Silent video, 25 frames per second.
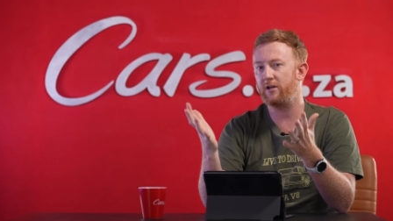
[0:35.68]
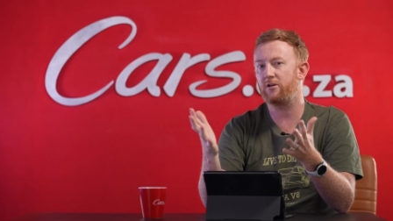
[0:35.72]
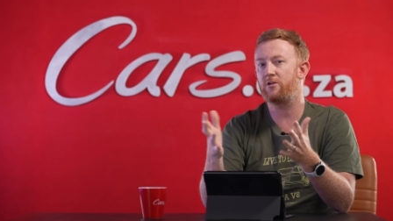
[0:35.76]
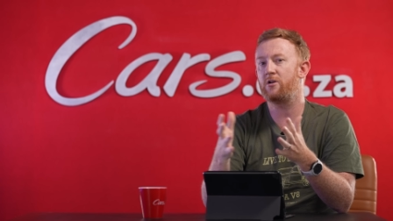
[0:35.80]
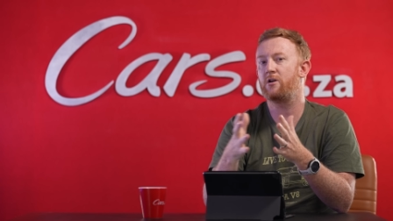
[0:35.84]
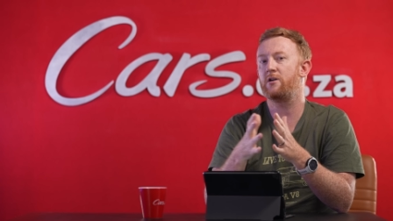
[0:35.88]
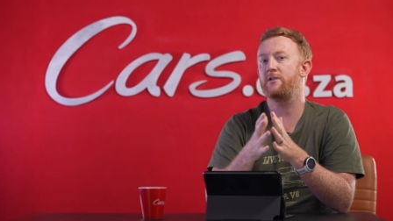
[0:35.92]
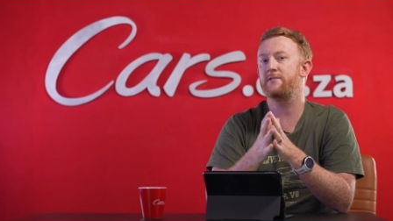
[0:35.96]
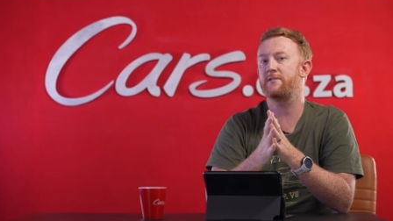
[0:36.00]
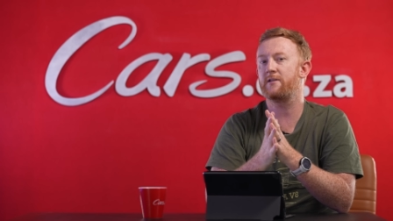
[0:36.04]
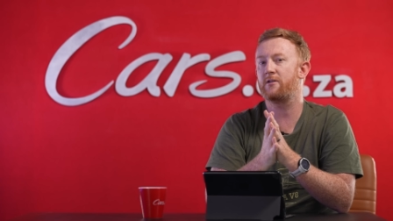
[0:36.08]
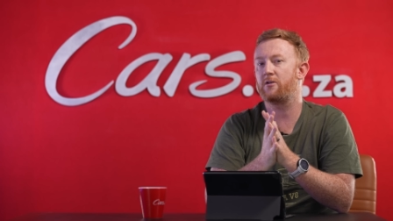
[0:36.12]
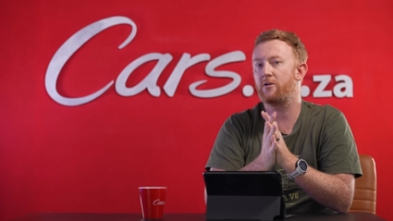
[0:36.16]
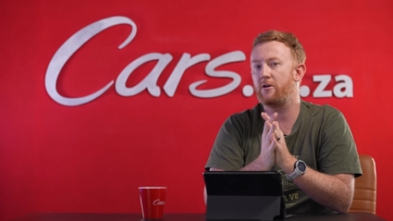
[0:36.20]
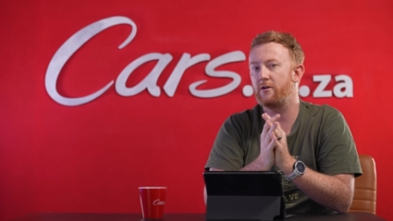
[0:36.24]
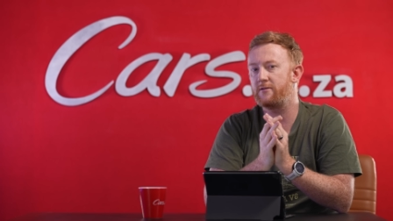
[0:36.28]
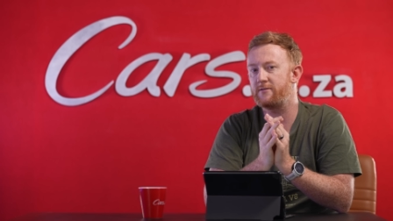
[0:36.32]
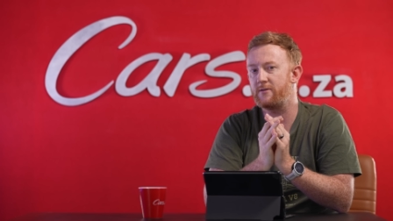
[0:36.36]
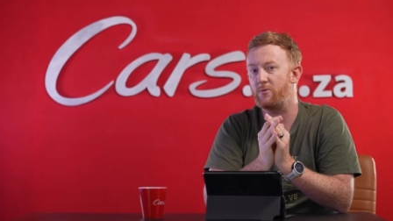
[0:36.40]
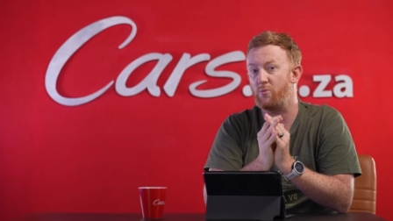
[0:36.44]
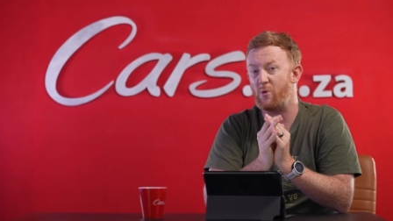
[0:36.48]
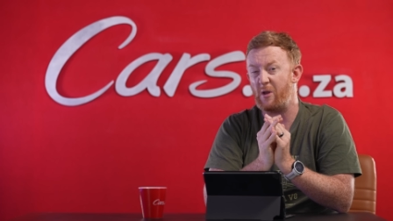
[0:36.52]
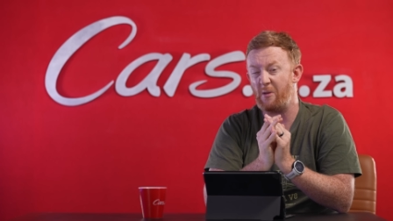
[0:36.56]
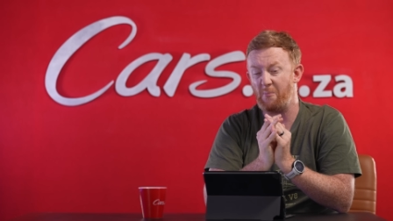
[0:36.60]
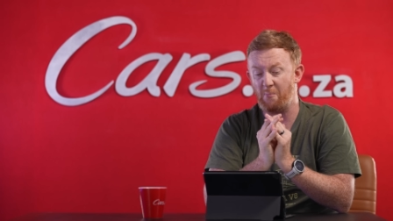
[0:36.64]
at
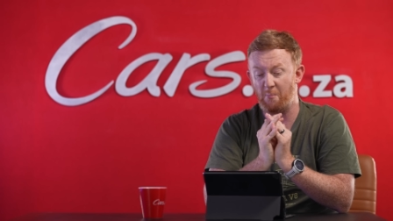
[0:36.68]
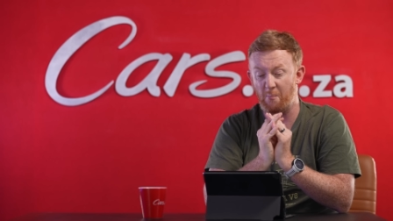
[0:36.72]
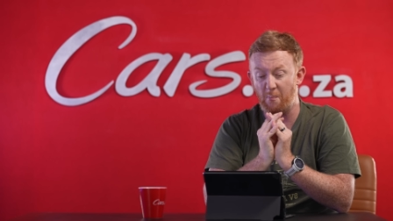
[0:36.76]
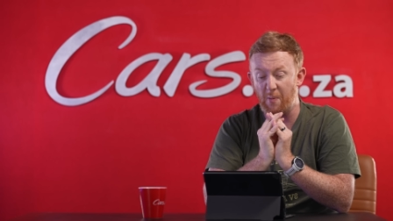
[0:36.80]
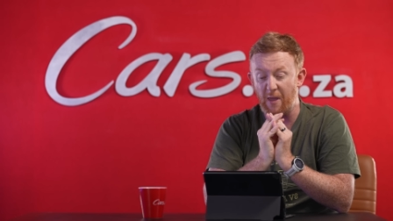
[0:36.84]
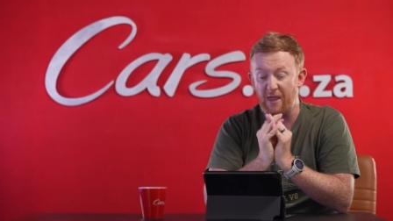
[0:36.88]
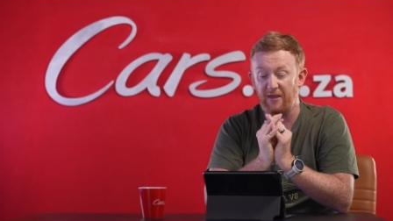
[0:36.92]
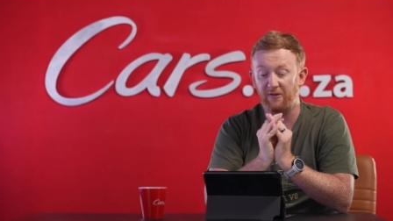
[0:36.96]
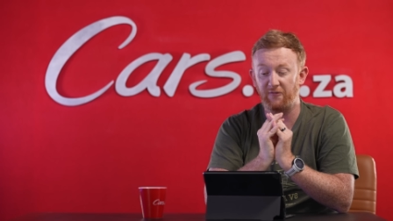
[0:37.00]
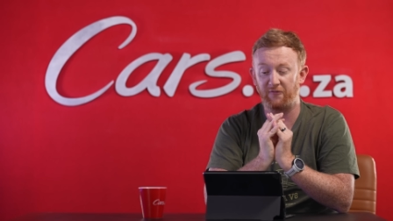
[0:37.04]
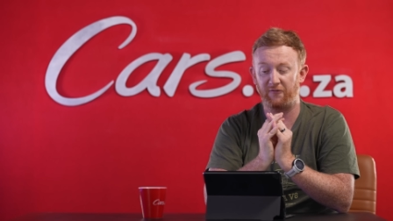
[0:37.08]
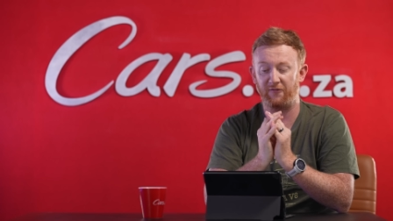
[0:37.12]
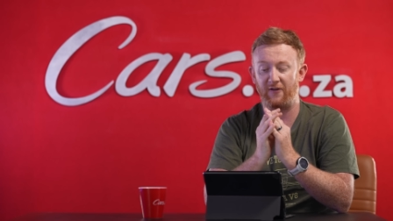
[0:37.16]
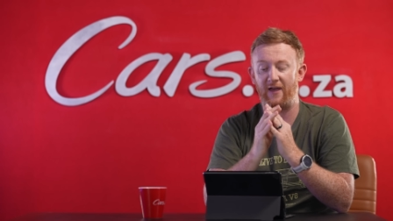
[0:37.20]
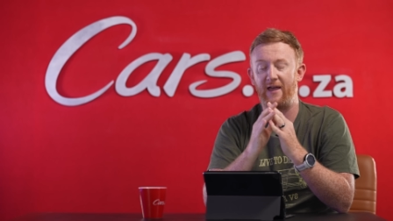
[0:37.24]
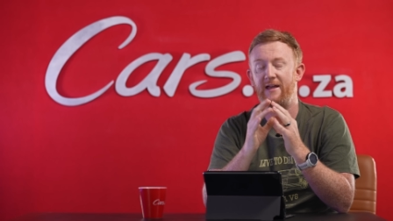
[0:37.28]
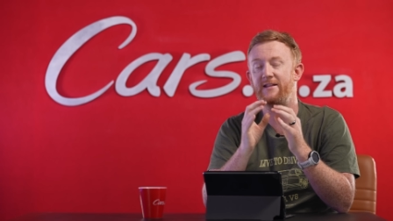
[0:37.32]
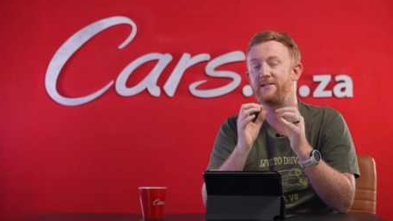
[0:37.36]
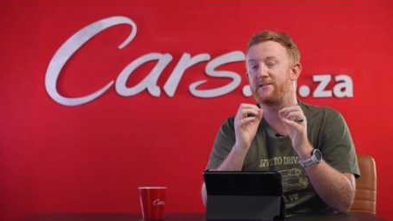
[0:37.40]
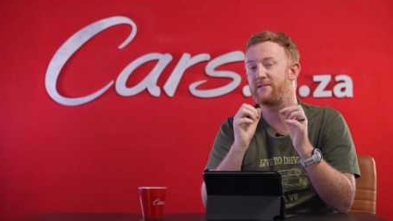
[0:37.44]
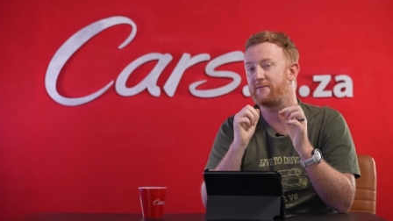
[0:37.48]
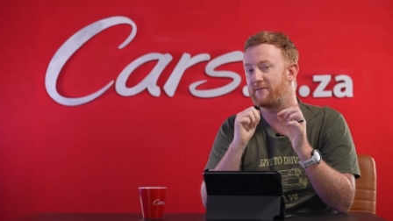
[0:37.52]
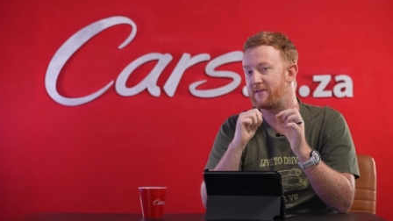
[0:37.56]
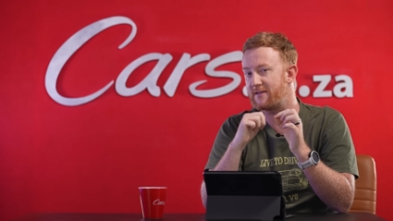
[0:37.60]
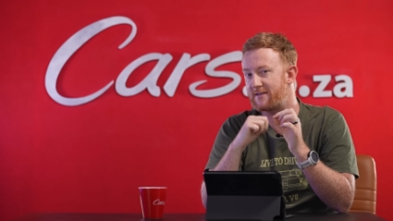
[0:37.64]
Cars.co.za, we're big
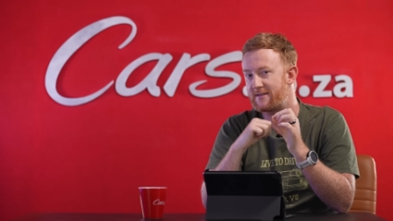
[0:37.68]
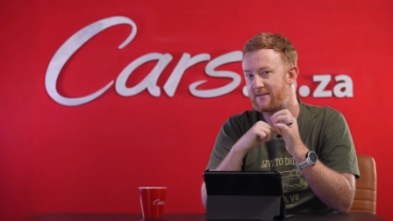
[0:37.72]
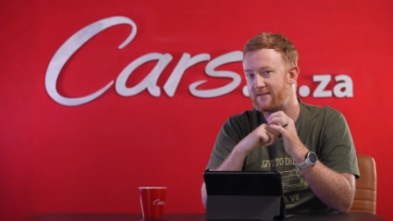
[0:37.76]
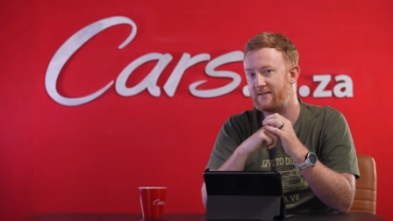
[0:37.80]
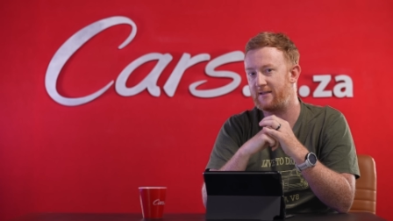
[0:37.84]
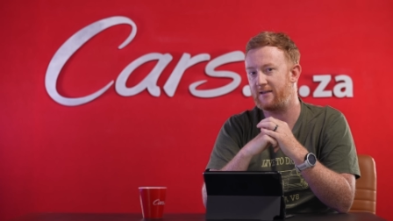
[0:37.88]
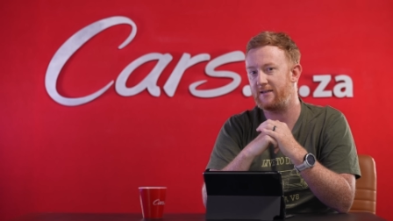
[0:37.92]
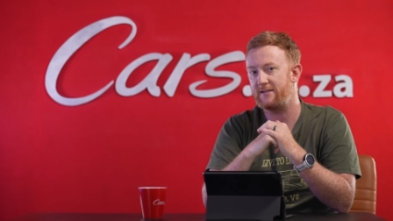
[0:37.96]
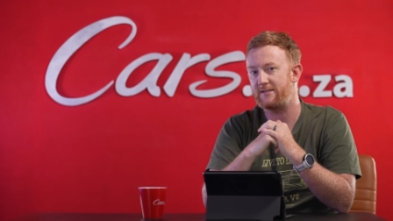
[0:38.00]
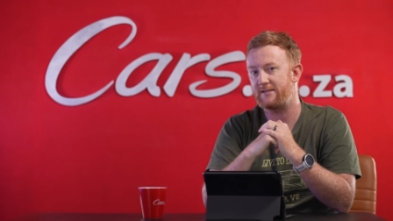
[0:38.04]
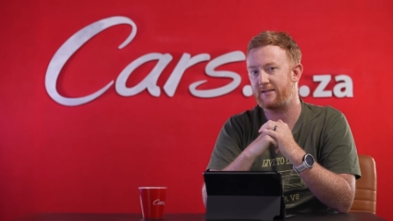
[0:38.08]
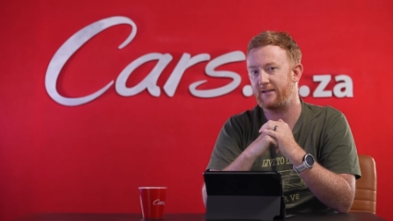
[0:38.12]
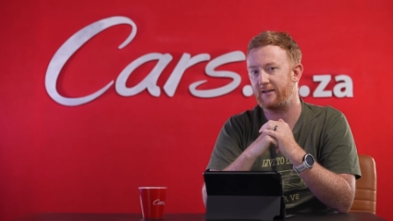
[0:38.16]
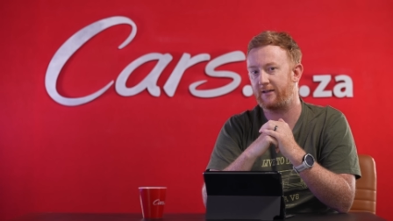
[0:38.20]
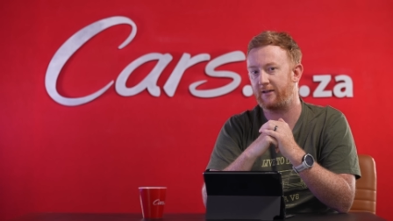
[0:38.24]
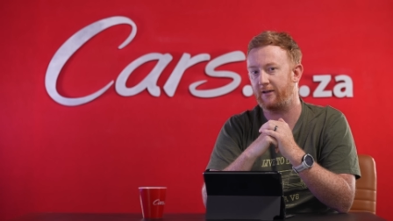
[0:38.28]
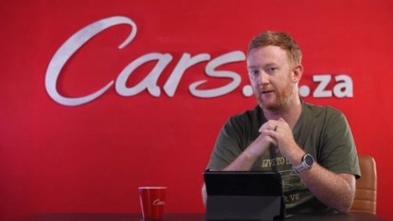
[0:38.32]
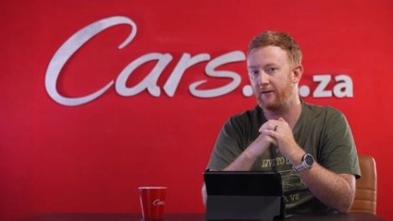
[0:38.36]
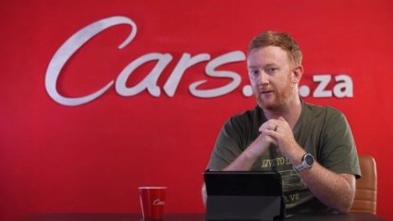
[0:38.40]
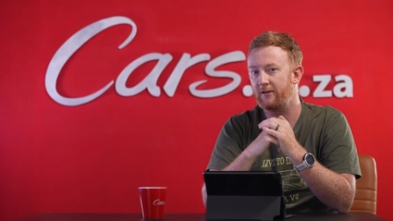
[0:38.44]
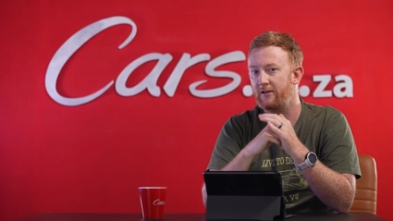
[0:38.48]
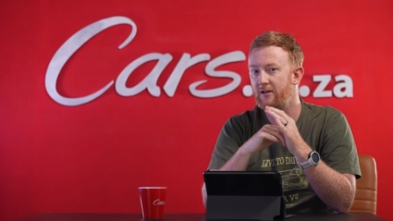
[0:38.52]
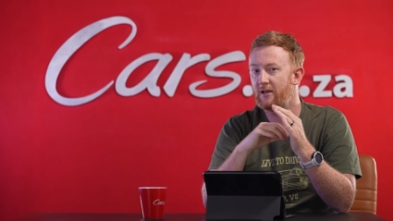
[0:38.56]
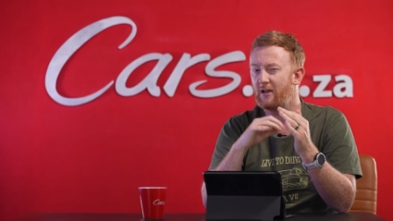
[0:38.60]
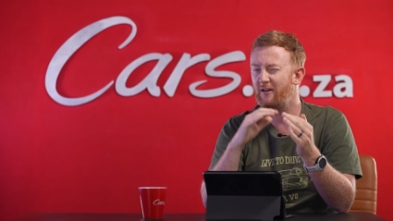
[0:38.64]
fans of the City Slicker.
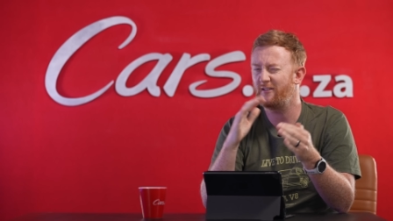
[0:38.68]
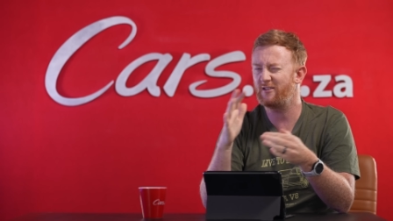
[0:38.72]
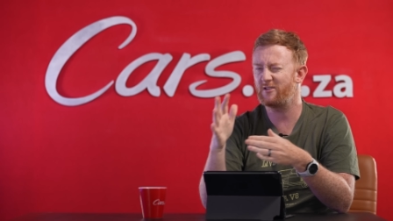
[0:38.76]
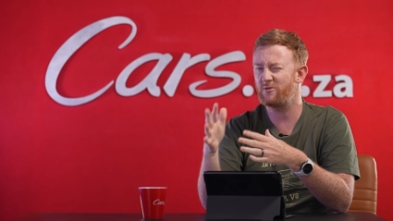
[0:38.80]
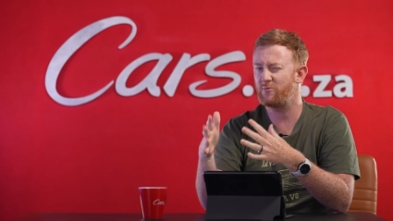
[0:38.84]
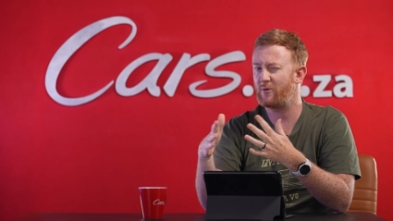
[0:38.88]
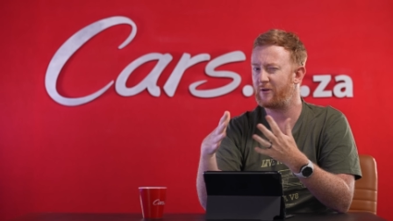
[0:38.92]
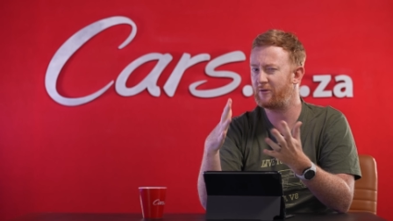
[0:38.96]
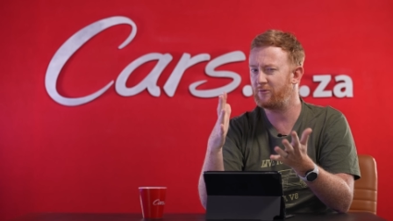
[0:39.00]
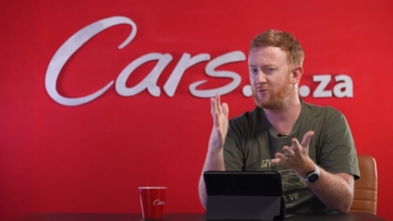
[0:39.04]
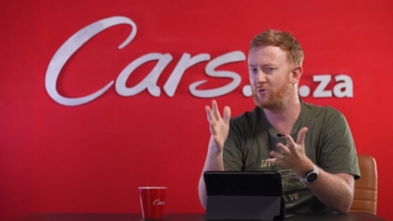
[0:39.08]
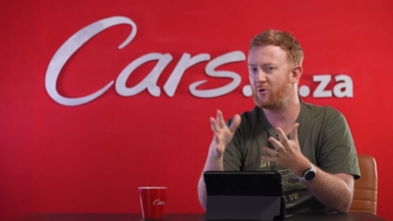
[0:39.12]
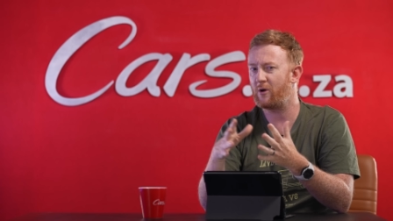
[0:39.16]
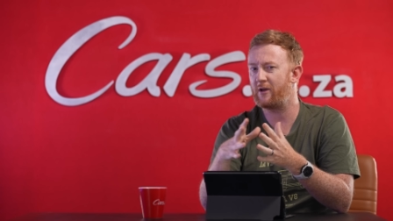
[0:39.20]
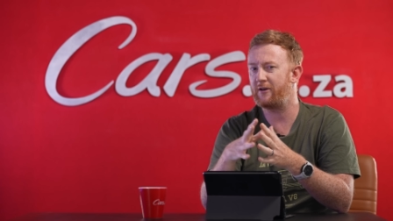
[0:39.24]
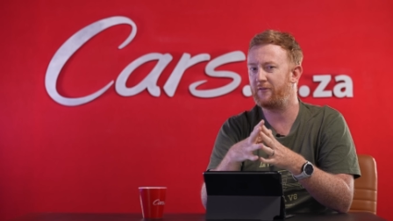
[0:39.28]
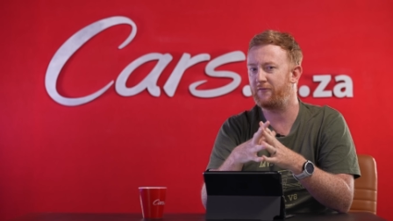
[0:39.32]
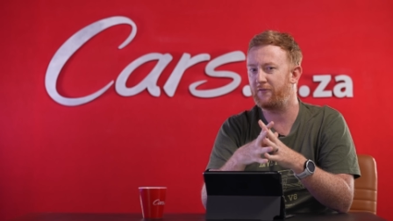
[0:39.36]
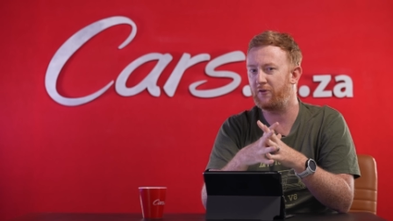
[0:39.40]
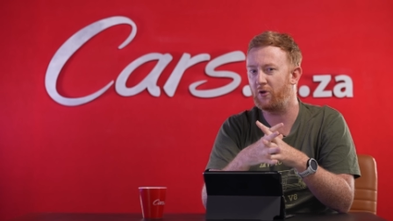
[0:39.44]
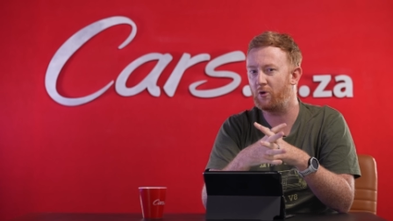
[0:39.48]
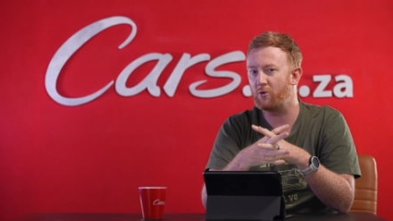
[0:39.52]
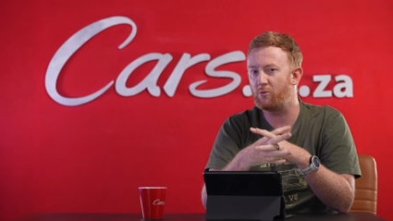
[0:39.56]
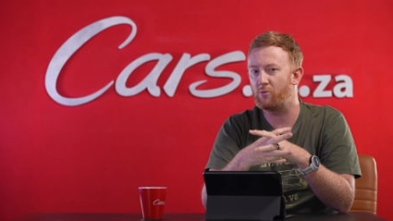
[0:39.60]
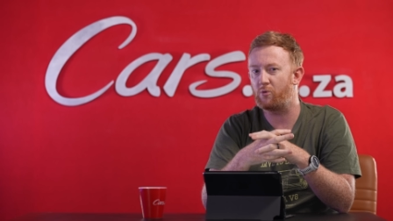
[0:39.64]
It's won quite a
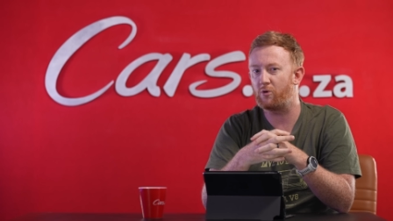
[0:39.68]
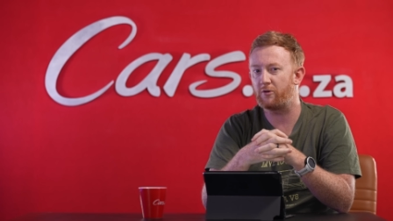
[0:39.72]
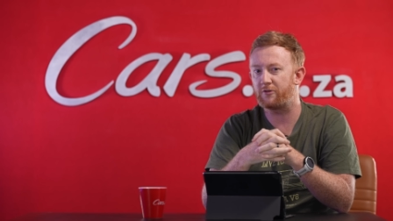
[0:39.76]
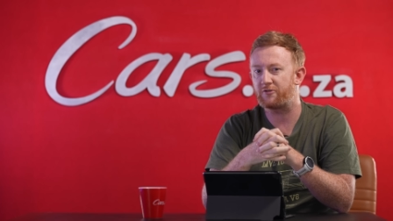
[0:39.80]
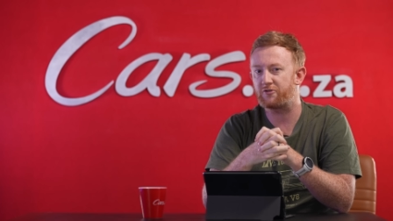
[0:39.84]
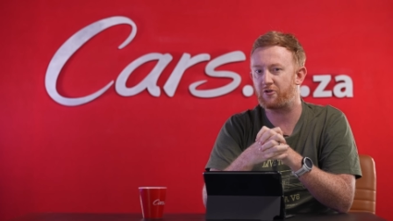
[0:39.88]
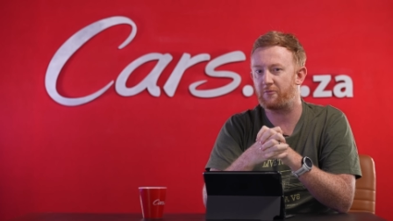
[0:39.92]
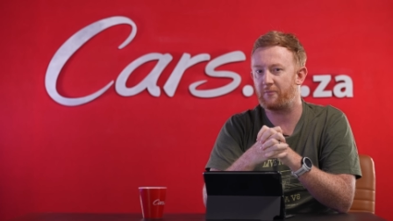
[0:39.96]
few awards